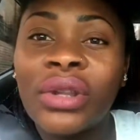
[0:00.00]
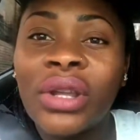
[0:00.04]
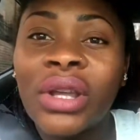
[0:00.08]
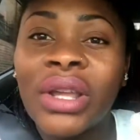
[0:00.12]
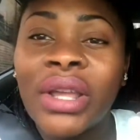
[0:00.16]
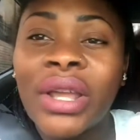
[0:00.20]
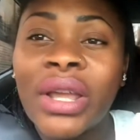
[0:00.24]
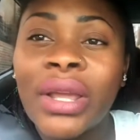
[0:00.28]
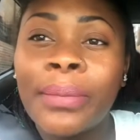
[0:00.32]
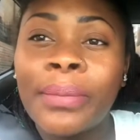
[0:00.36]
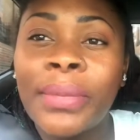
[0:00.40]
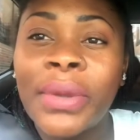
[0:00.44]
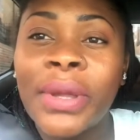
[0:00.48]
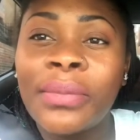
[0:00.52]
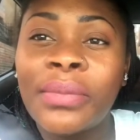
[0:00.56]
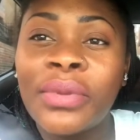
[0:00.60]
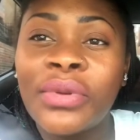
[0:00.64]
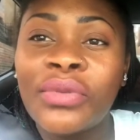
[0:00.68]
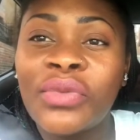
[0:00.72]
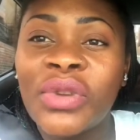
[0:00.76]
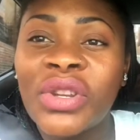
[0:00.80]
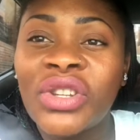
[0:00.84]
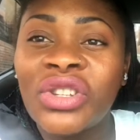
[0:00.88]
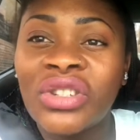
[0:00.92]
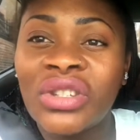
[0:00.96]
get
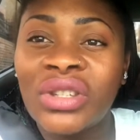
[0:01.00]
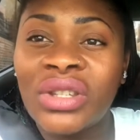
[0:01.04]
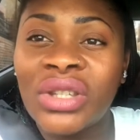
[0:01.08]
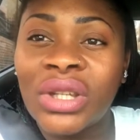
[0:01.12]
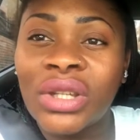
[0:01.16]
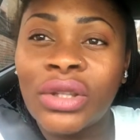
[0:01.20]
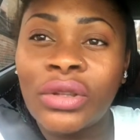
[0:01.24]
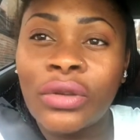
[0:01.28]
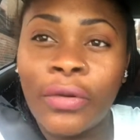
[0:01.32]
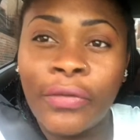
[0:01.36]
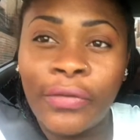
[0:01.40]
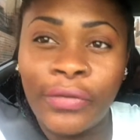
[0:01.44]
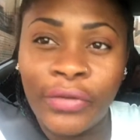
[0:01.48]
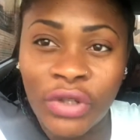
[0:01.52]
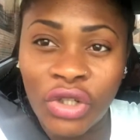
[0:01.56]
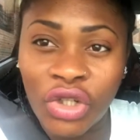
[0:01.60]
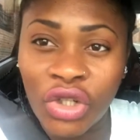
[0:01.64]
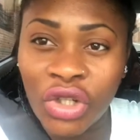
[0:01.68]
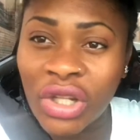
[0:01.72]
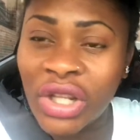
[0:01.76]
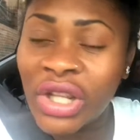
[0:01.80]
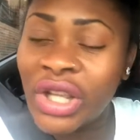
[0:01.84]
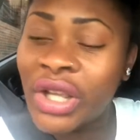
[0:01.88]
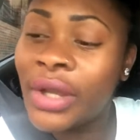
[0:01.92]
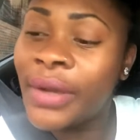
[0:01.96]
baby registered
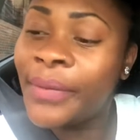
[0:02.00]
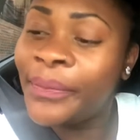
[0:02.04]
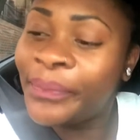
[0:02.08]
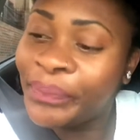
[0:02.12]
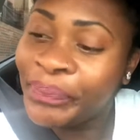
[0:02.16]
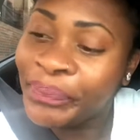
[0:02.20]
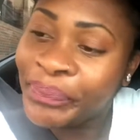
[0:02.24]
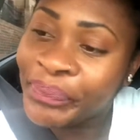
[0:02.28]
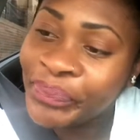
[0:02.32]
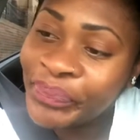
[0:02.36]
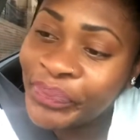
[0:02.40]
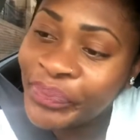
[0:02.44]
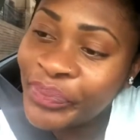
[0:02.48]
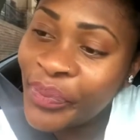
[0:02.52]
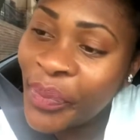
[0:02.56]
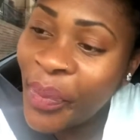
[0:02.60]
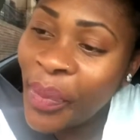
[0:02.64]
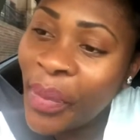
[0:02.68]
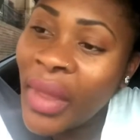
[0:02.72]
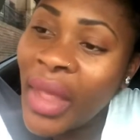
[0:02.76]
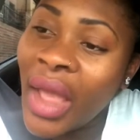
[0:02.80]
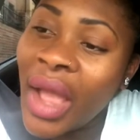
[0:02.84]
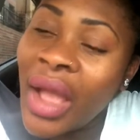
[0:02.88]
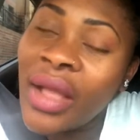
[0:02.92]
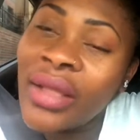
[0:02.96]
officially,
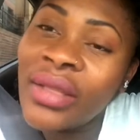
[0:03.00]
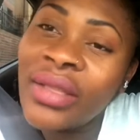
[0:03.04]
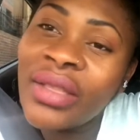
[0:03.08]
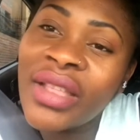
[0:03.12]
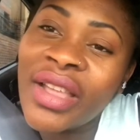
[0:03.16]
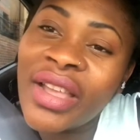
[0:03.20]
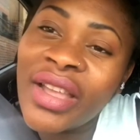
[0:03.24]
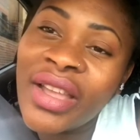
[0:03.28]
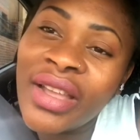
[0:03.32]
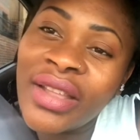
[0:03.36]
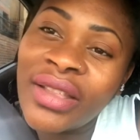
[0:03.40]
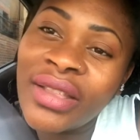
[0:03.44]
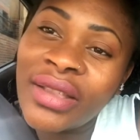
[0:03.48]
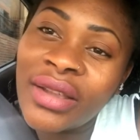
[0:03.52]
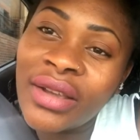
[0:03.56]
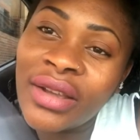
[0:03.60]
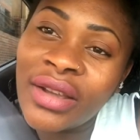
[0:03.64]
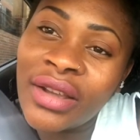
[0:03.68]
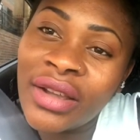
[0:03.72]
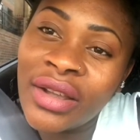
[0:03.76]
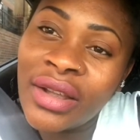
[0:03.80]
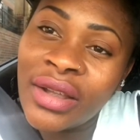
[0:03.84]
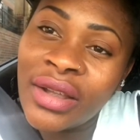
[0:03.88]
and then